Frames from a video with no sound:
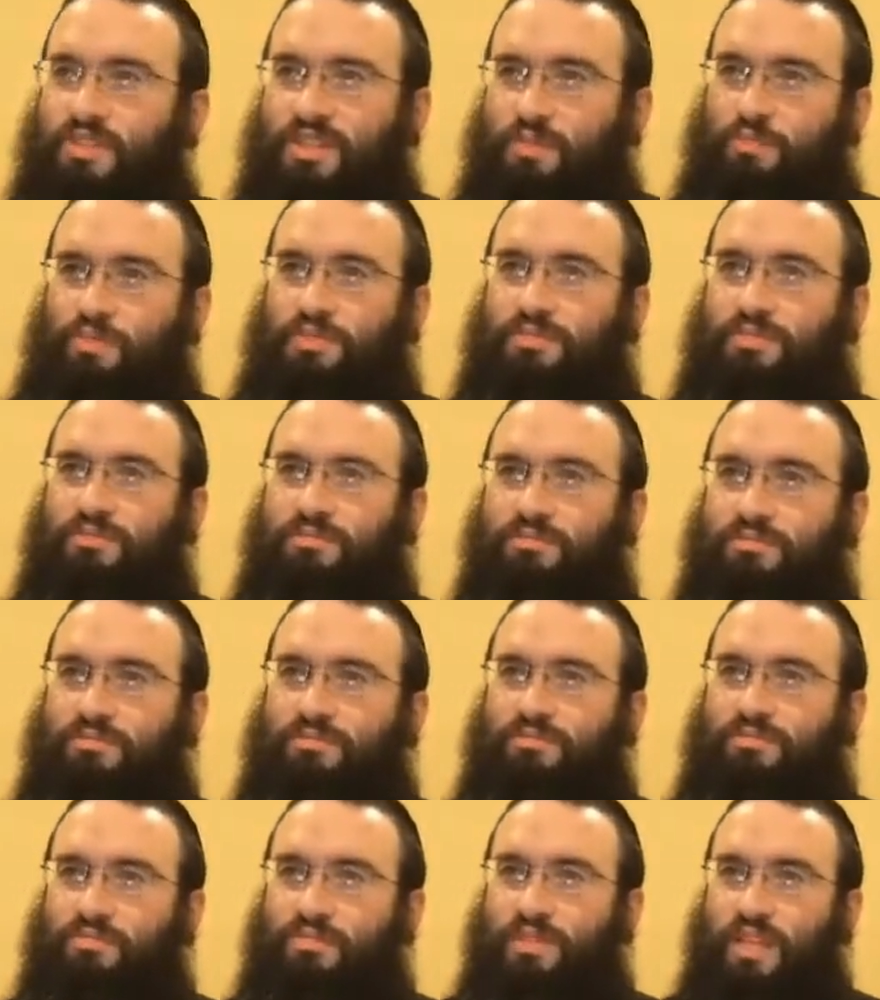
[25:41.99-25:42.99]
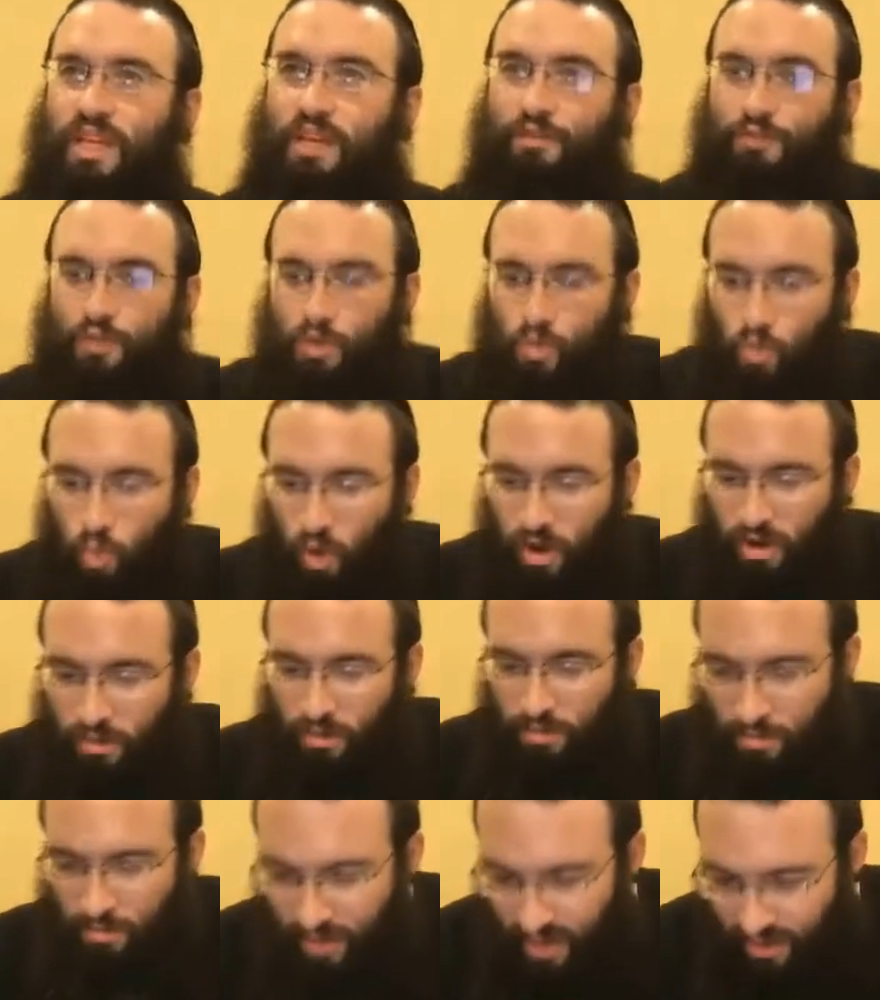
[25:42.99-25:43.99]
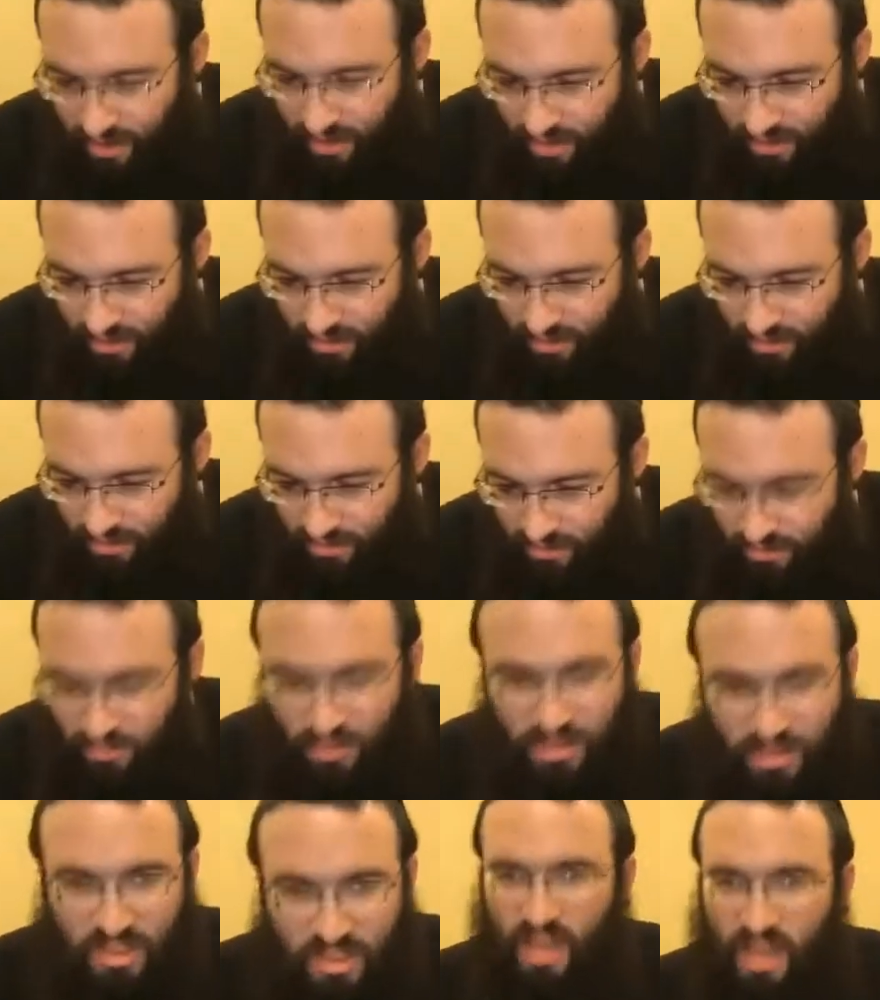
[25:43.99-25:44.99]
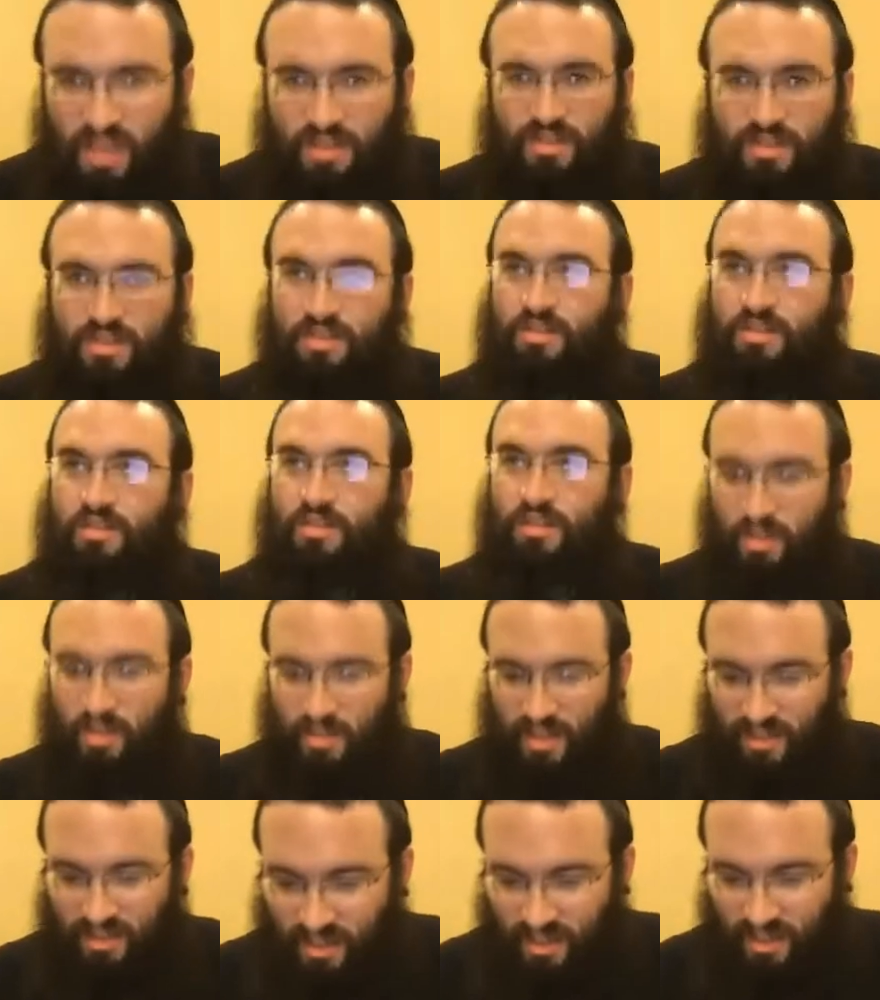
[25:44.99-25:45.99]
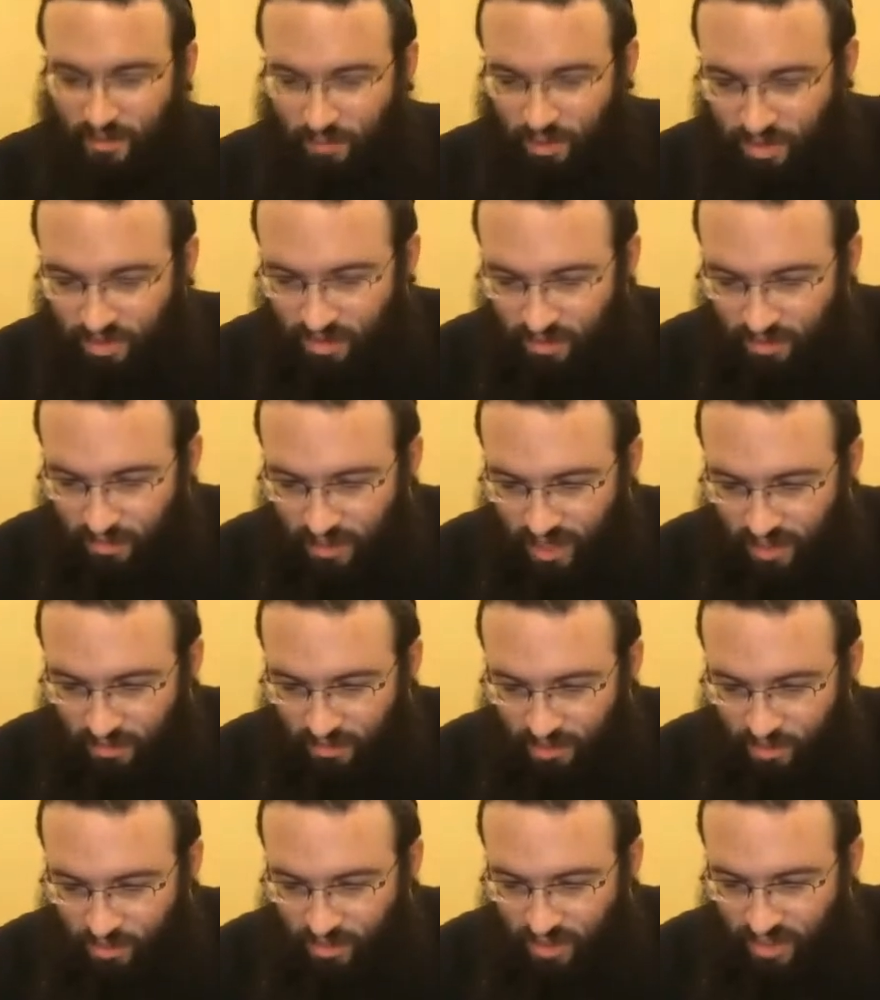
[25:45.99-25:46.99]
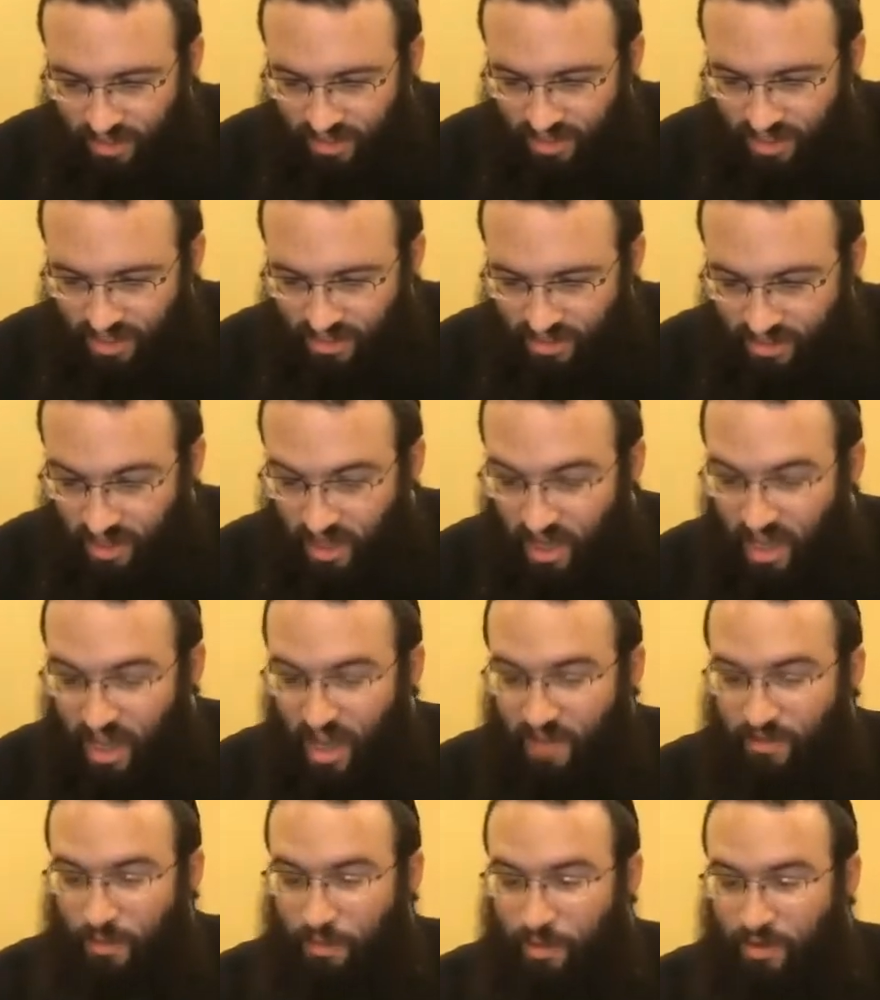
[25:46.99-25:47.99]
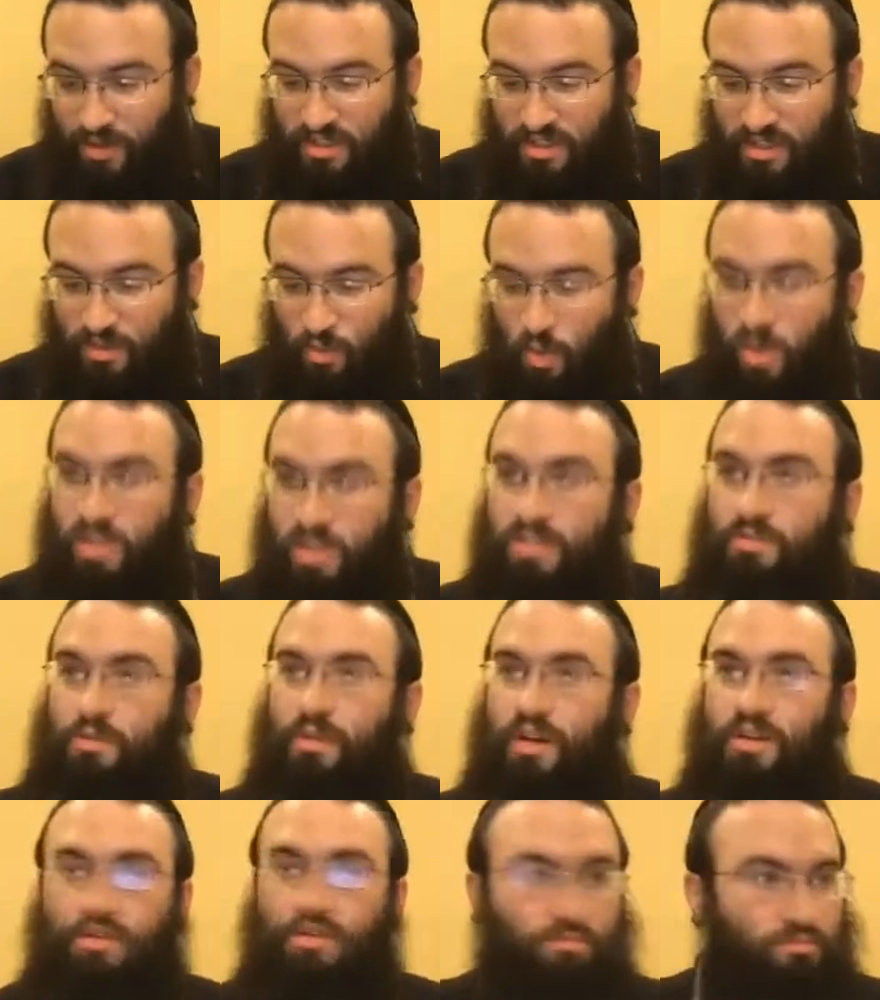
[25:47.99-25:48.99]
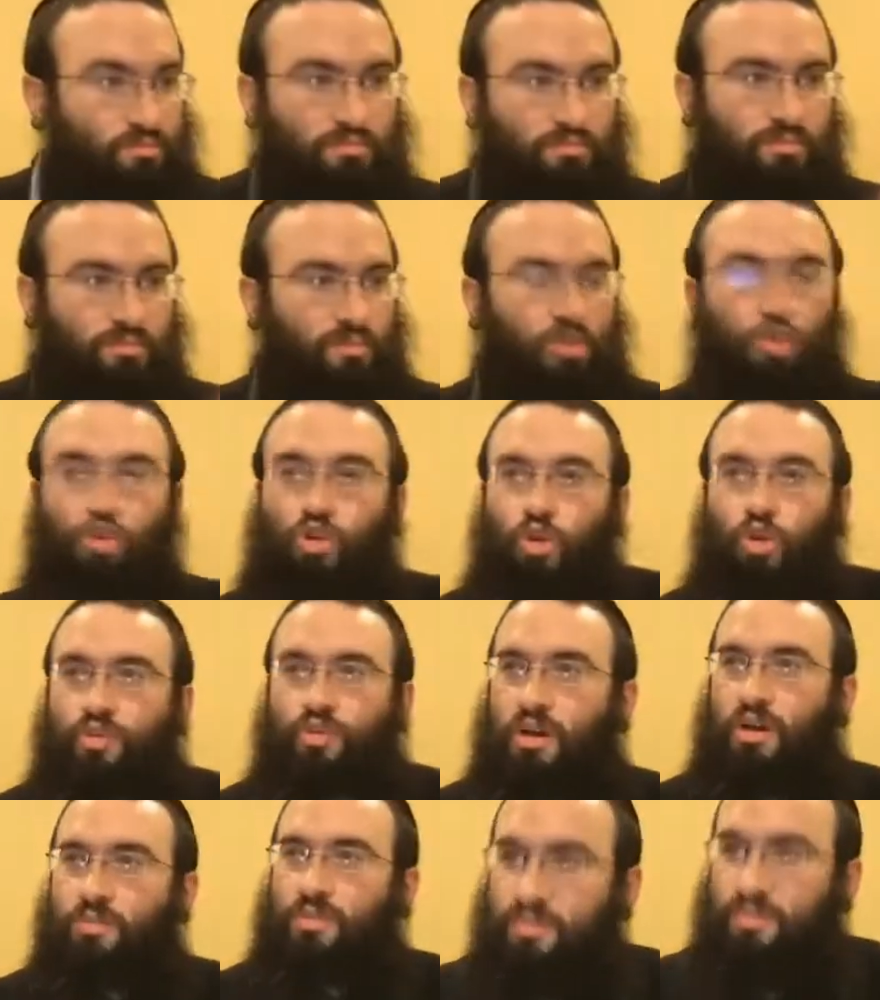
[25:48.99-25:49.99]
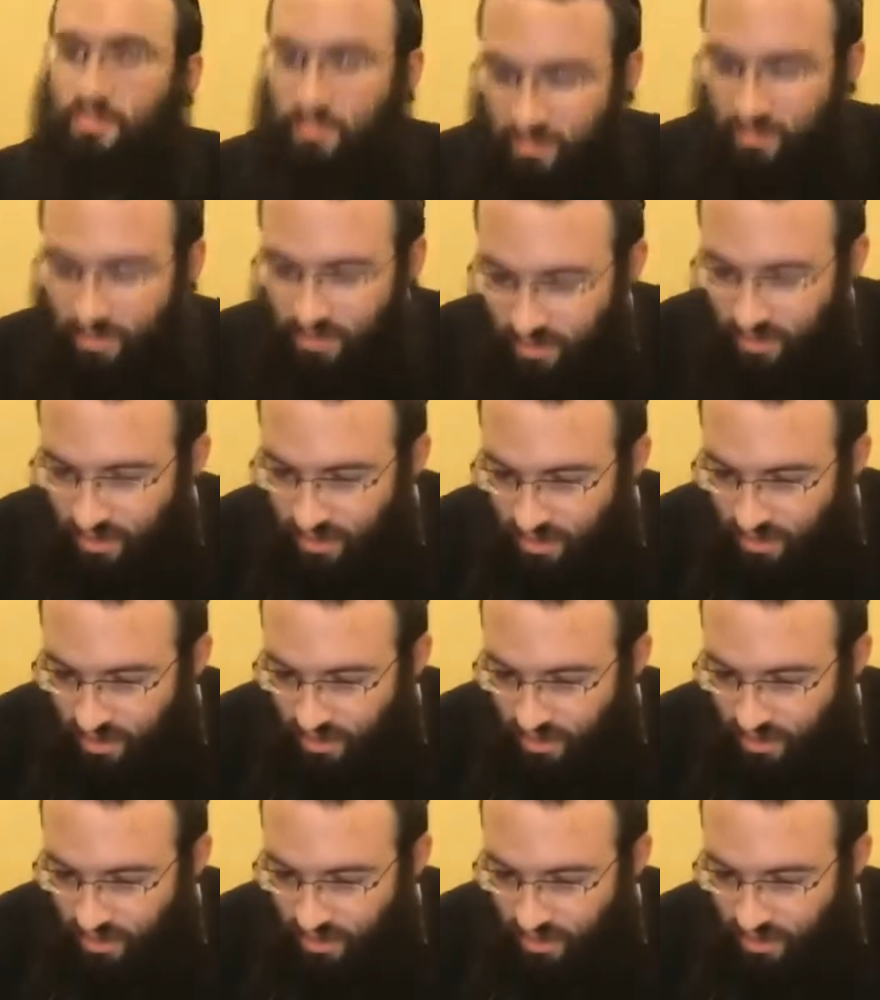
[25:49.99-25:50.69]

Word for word: Simple. If you want to be better, says. That's the same motion that Rabbi Nachman used. says, If a person wants to be better, you can overcome it